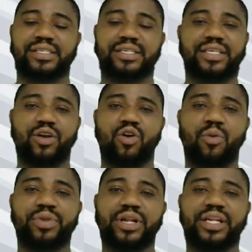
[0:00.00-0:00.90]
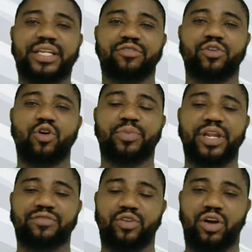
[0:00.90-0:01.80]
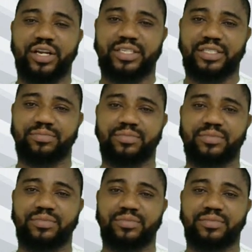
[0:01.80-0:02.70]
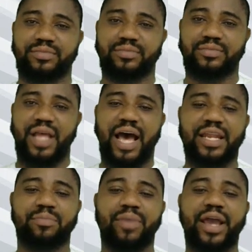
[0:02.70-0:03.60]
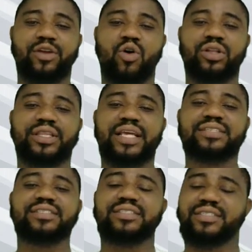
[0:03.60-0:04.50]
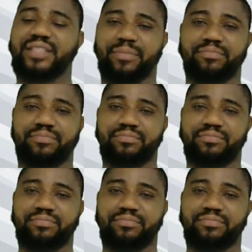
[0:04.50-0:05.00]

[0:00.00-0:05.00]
is a completely developed living organism, and a bird contains system.